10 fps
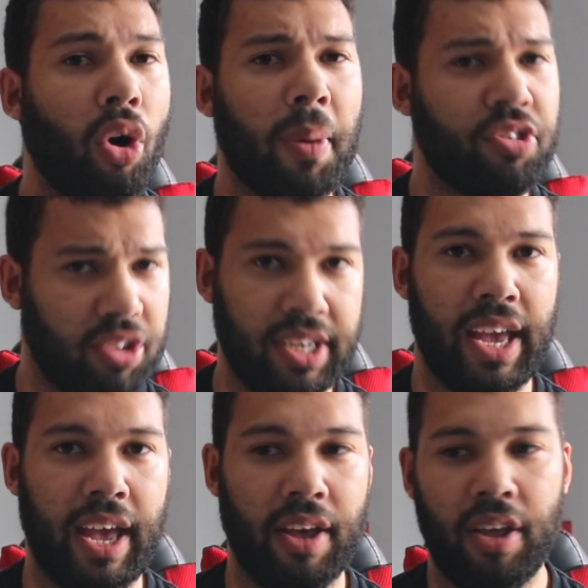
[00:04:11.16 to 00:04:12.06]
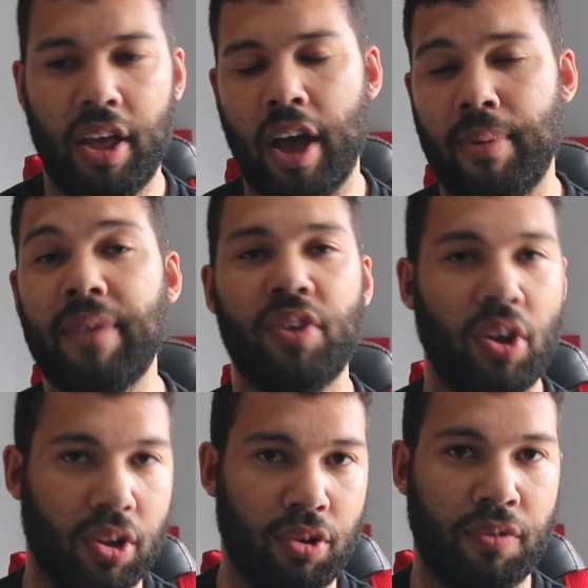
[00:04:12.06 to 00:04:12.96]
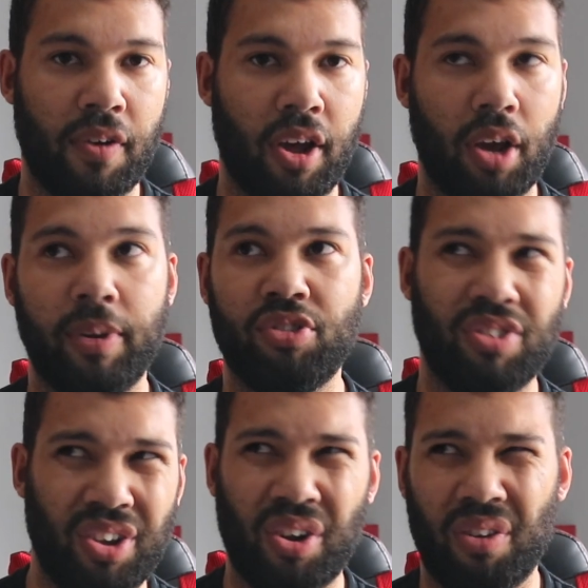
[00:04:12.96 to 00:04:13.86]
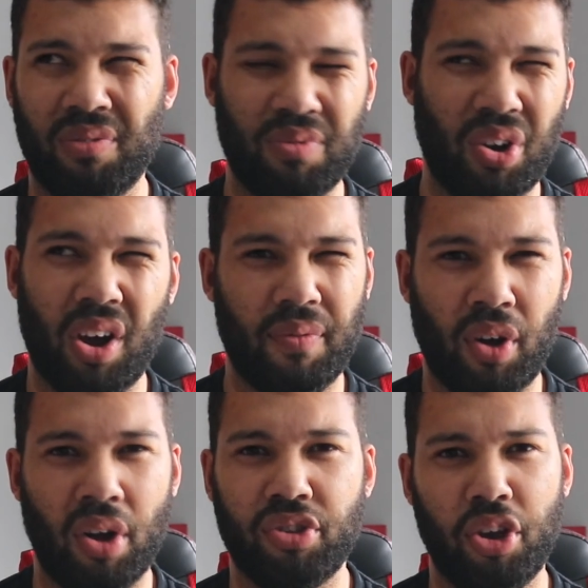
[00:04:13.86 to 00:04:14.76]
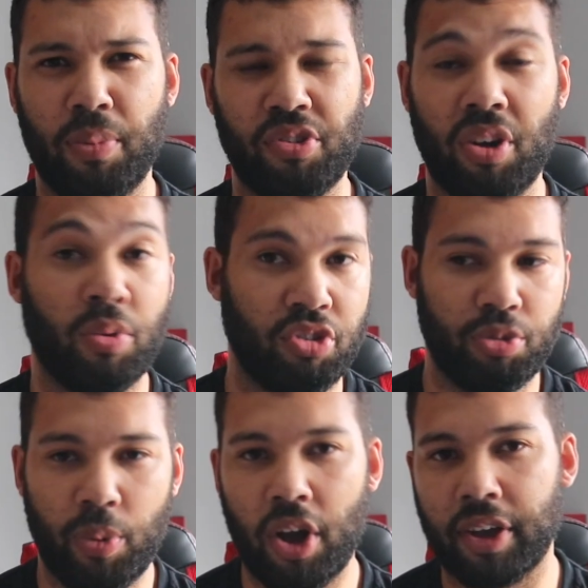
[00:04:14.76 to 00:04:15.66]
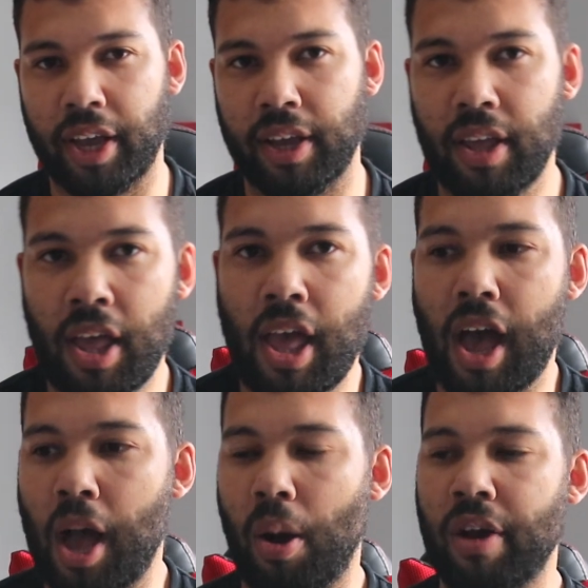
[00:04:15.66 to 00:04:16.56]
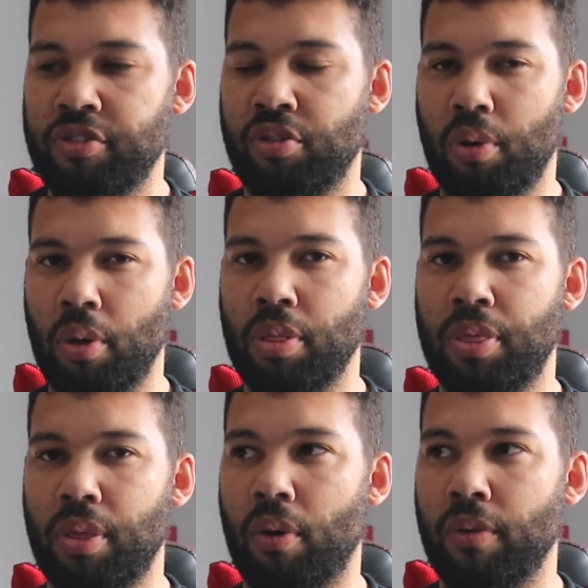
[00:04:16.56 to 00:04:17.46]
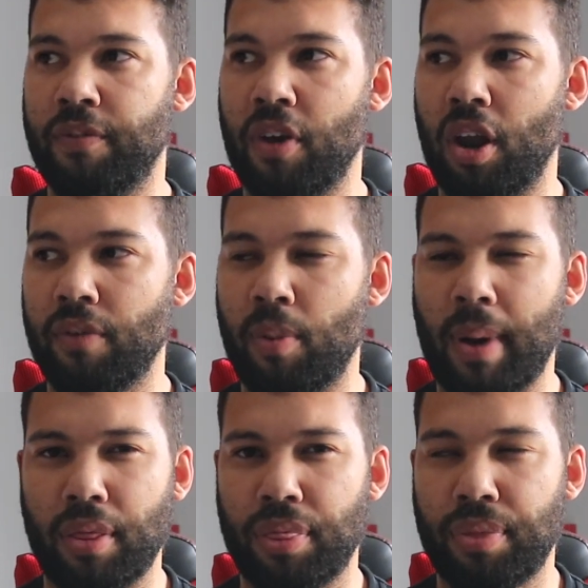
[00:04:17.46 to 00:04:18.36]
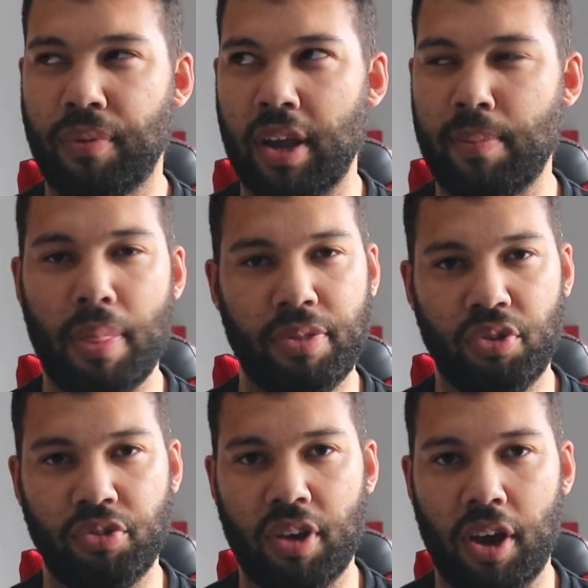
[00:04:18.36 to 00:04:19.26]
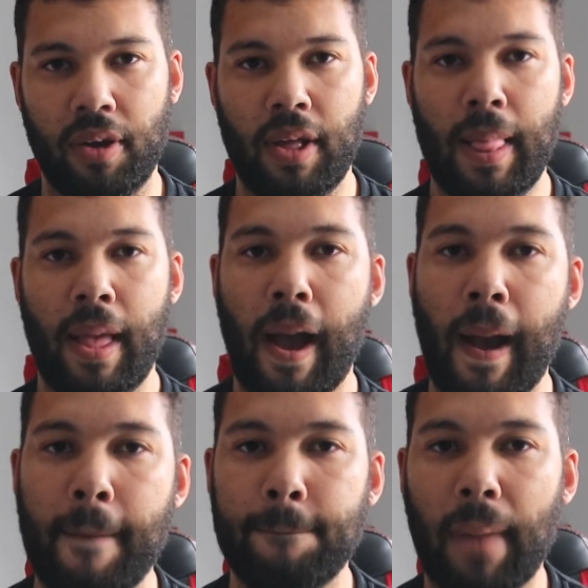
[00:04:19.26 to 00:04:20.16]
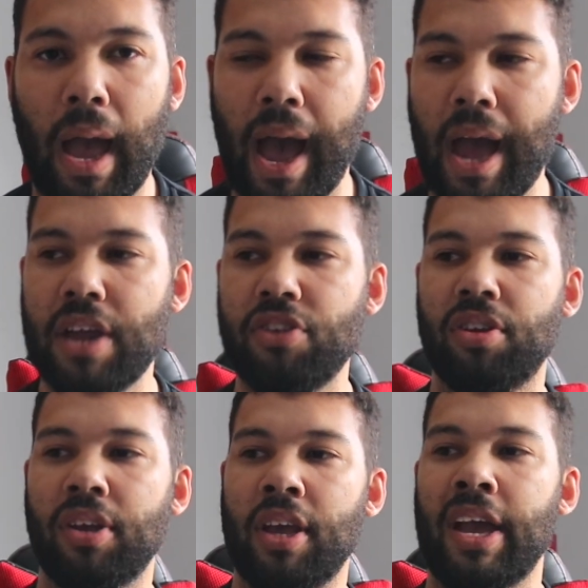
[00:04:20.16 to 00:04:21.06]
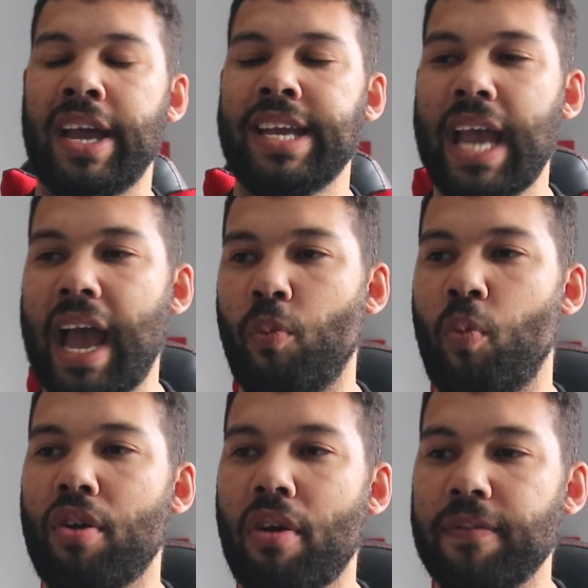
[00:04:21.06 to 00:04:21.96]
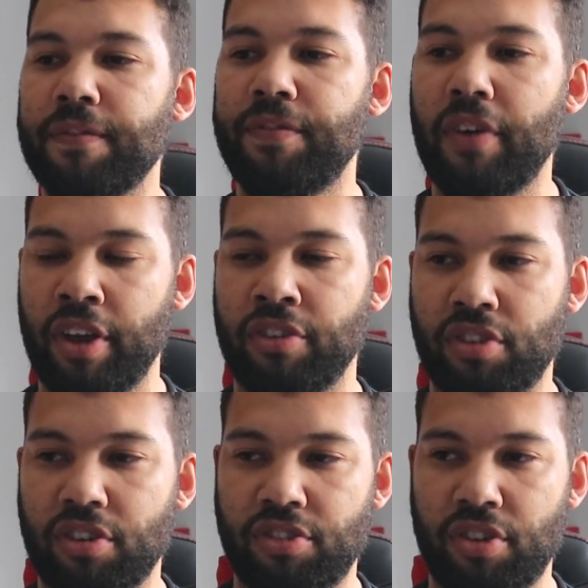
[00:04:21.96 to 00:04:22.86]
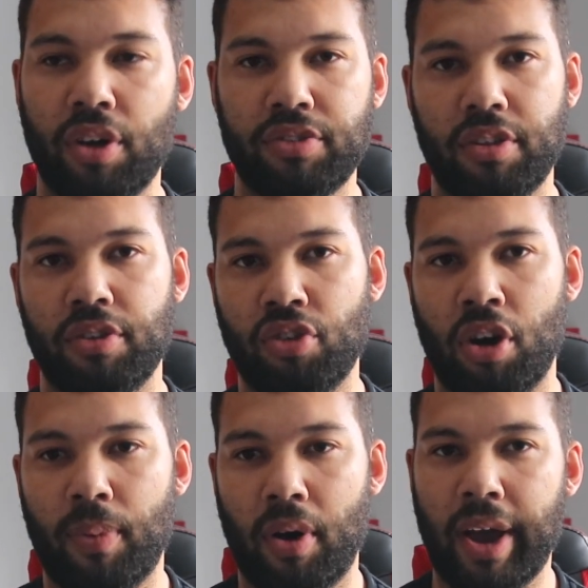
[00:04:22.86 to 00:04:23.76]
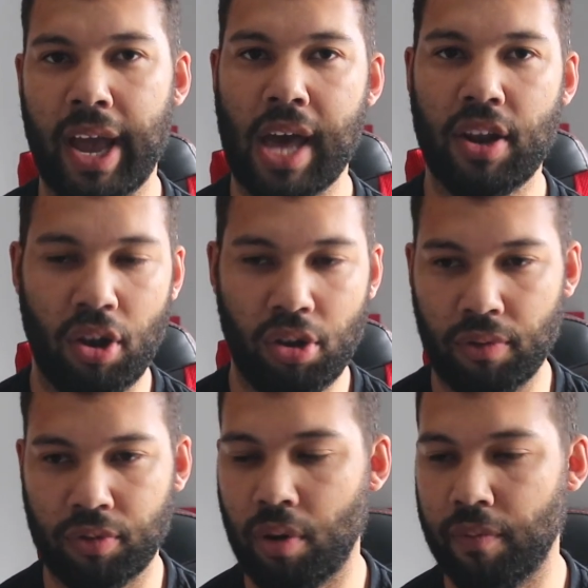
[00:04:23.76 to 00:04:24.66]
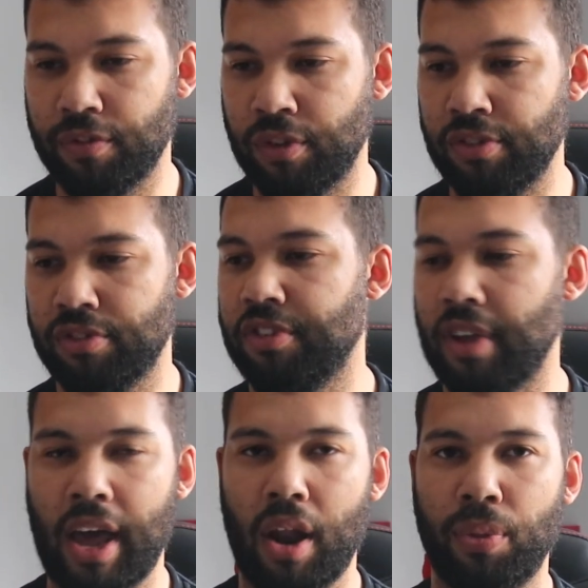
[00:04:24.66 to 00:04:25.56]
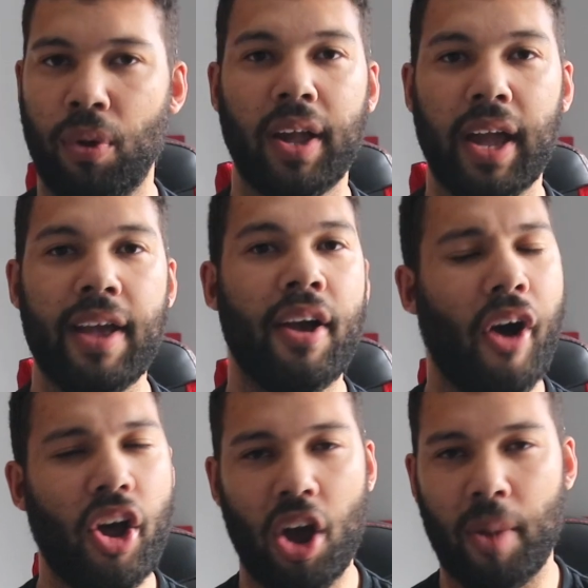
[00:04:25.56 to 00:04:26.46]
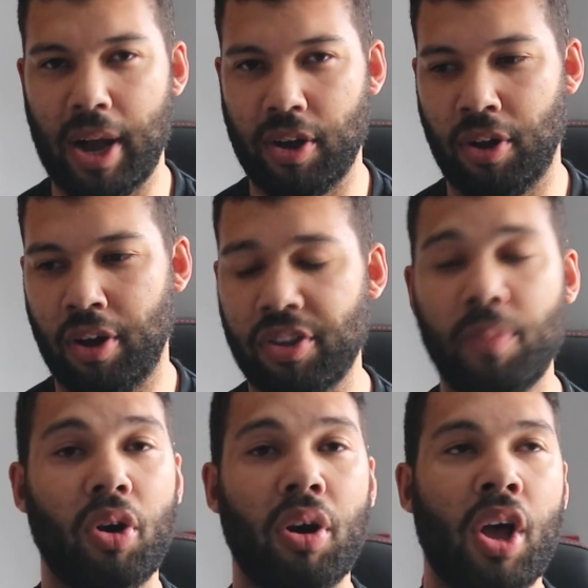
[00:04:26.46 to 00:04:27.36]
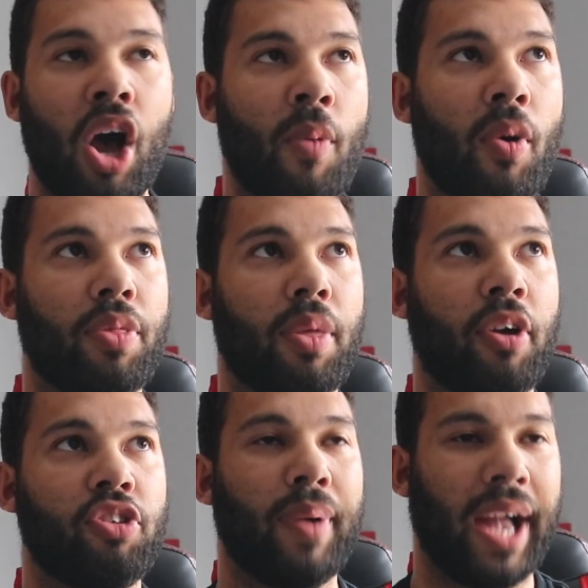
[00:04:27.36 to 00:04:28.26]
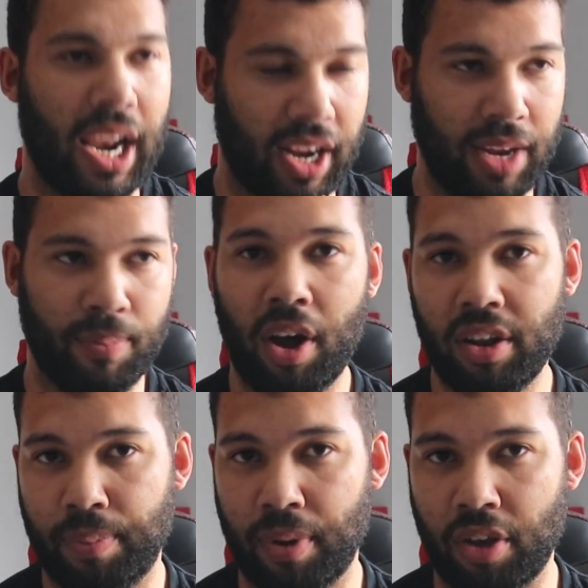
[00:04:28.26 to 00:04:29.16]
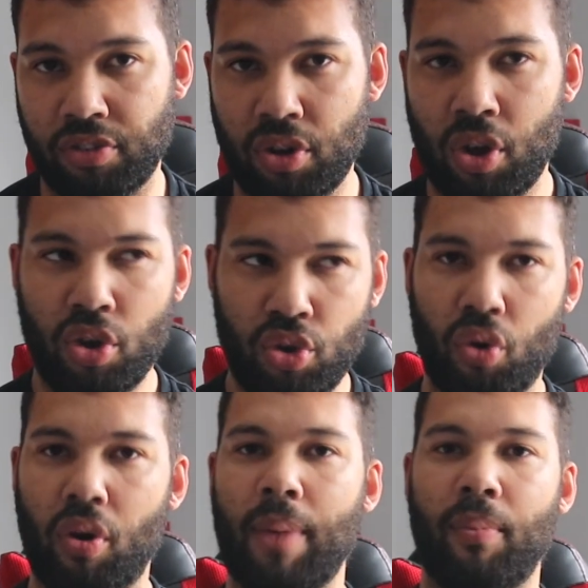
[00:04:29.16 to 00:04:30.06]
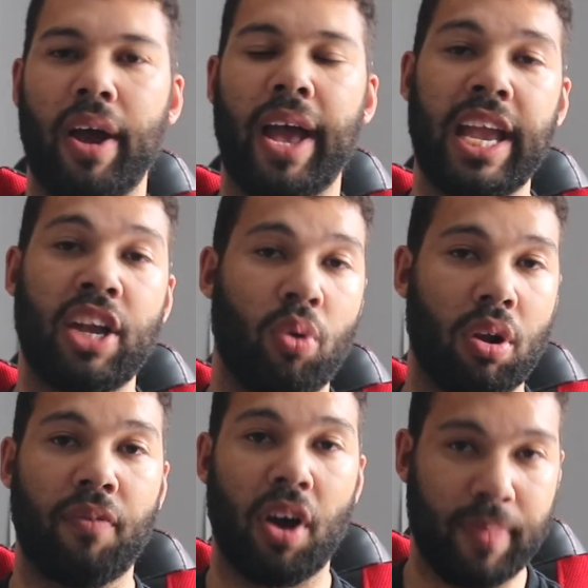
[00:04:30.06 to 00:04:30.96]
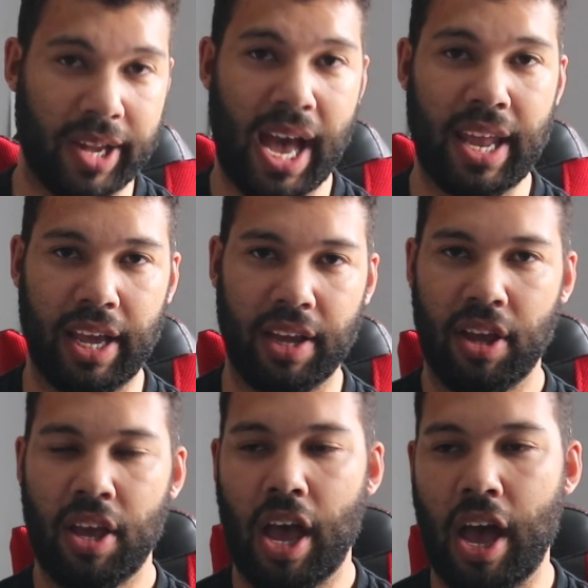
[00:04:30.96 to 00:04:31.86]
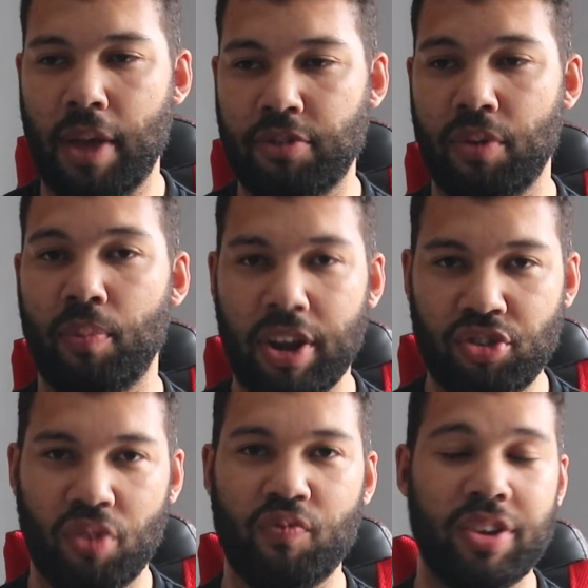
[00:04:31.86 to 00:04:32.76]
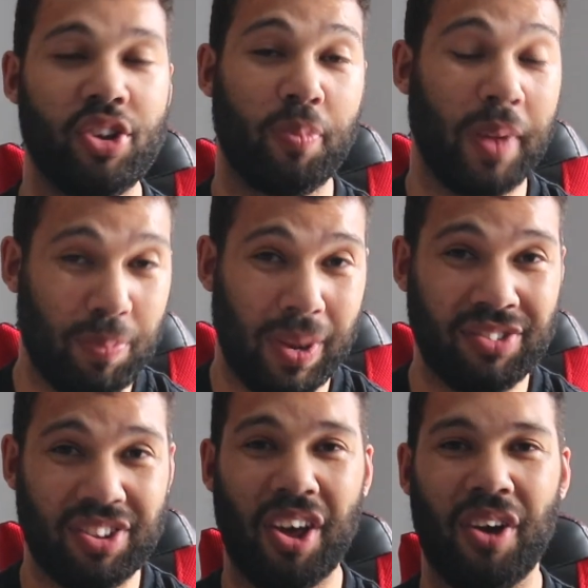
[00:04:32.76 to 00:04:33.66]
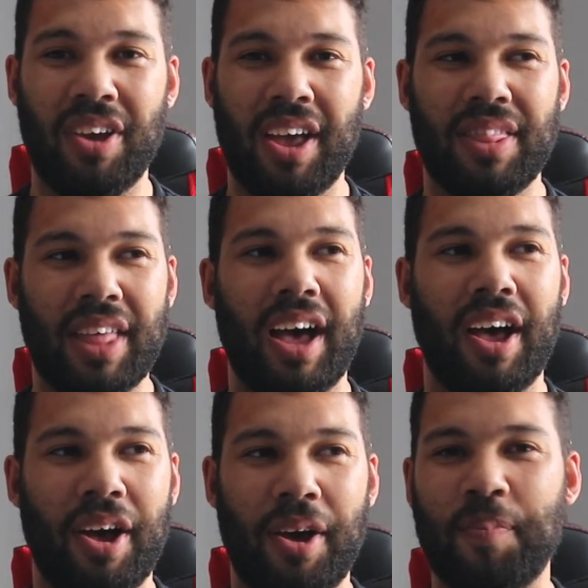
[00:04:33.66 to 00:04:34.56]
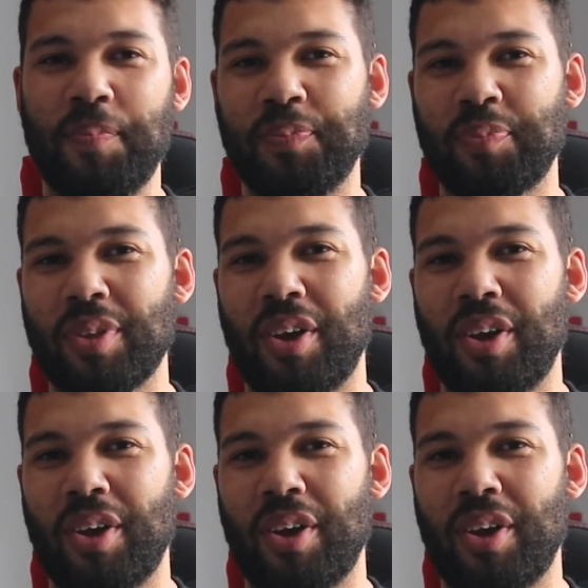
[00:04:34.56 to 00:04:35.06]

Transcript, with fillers: almost a year um, if you include furlough, which you kind of can't do because I wasn't working. Uh, I was on on furlough for about three months or so, um, and yeah, when I first started the job, I had a lot of confidence, and I thought, okay, I know about cars. I'm not I'm not the most mechanically minded person, nor am I a qualified mechanic. Uh, so my job, you'll be pleased to know that um,